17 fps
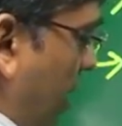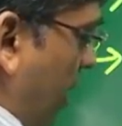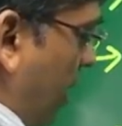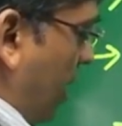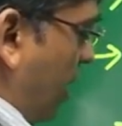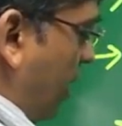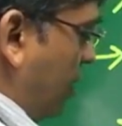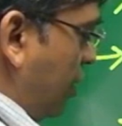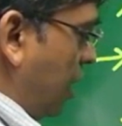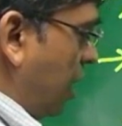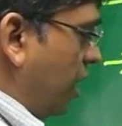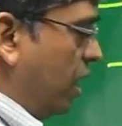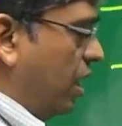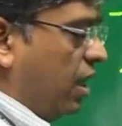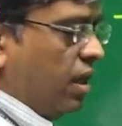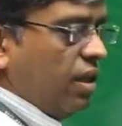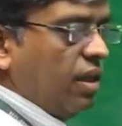Initially
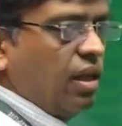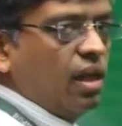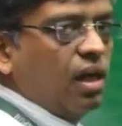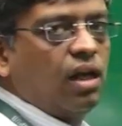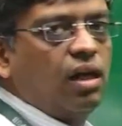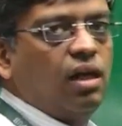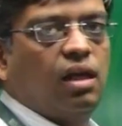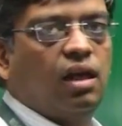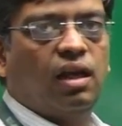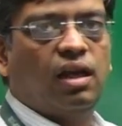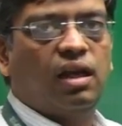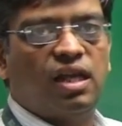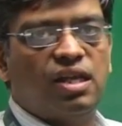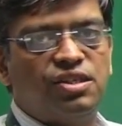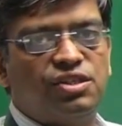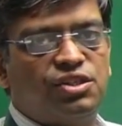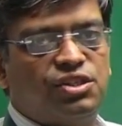there are
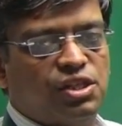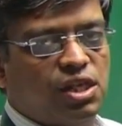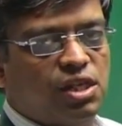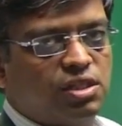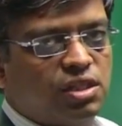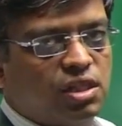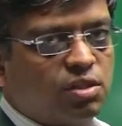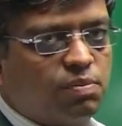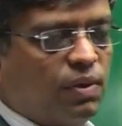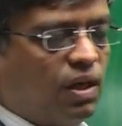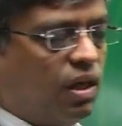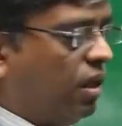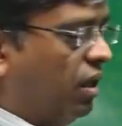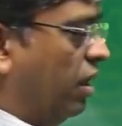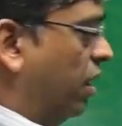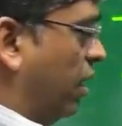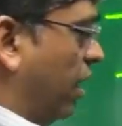less changes, but
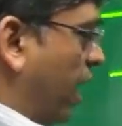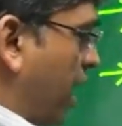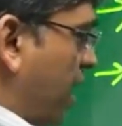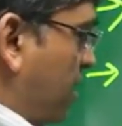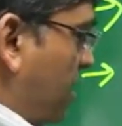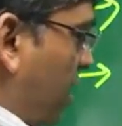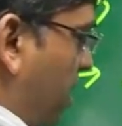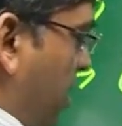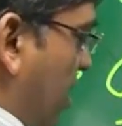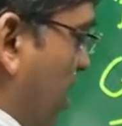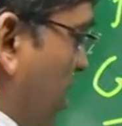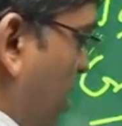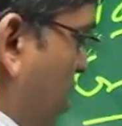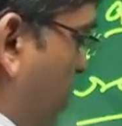as the disease is